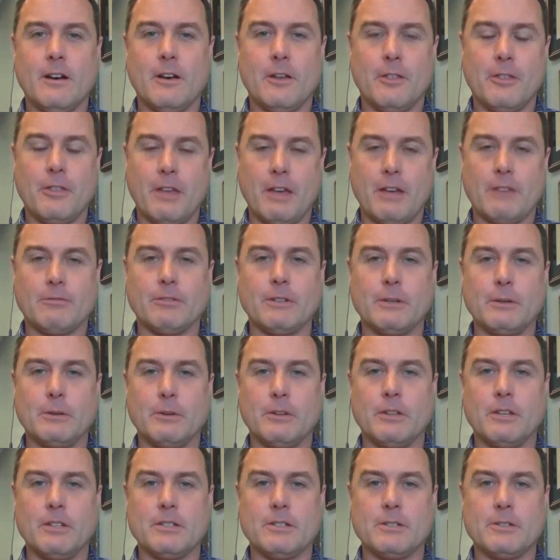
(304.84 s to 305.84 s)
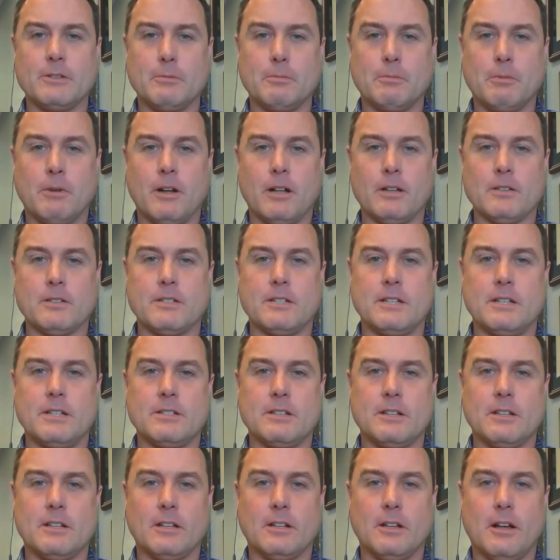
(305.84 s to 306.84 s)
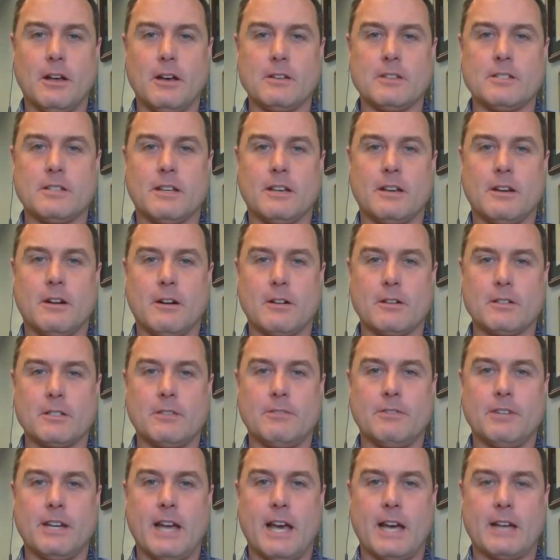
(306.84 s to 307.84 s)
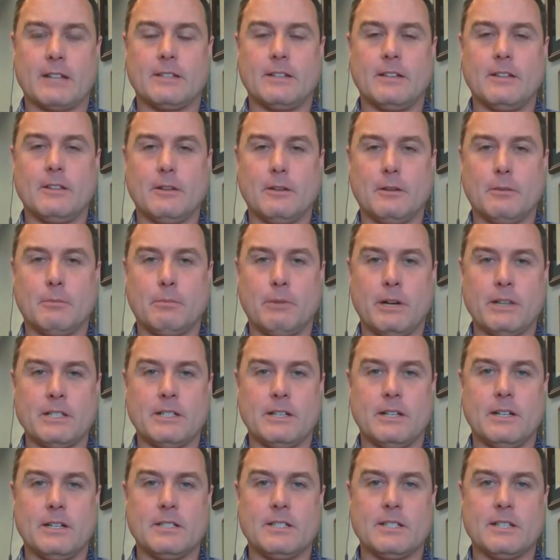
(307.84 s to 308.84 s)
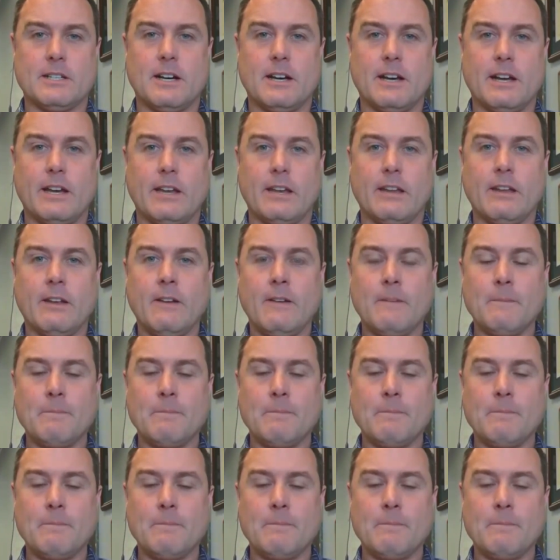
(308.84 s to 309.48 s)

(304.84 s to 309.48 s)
thankfully, with his new policies and the laws that Congress have enacted and the president has signed,